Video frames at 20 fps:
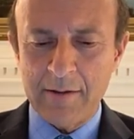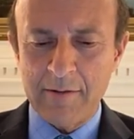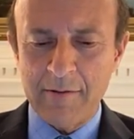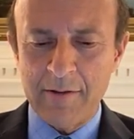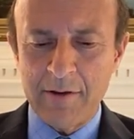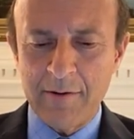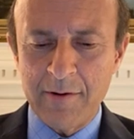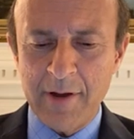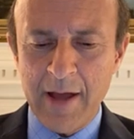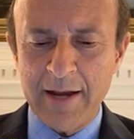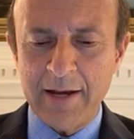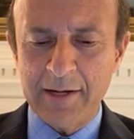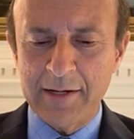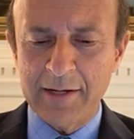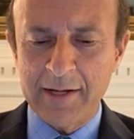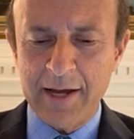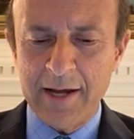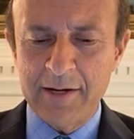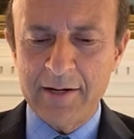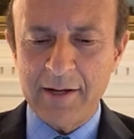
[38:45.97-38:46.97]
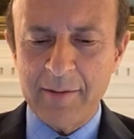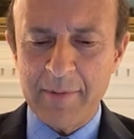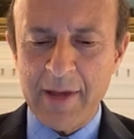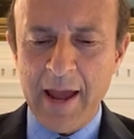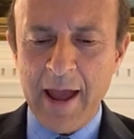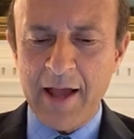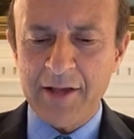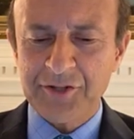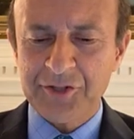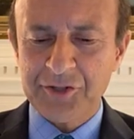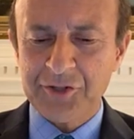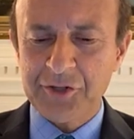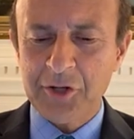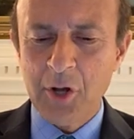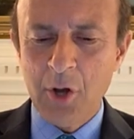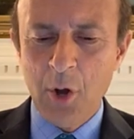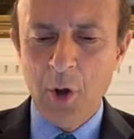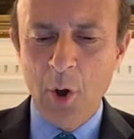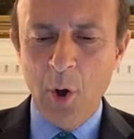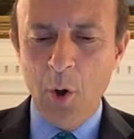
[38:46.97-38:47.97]
the United Kingdom. He asks,
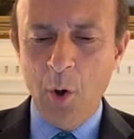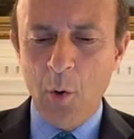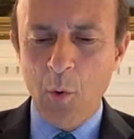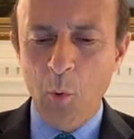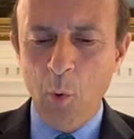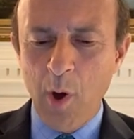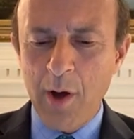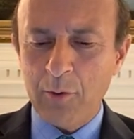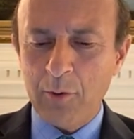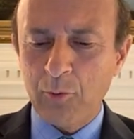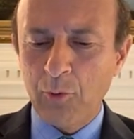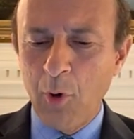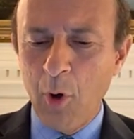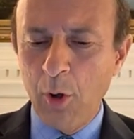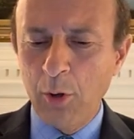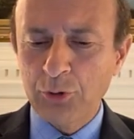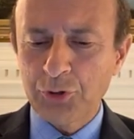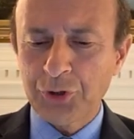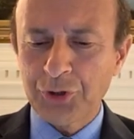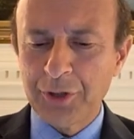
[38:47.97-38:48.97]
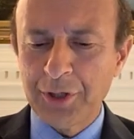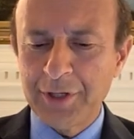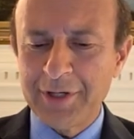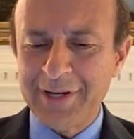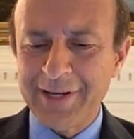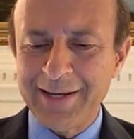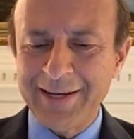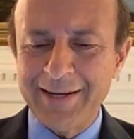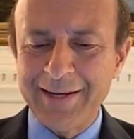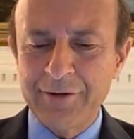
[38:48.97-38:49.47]
what role should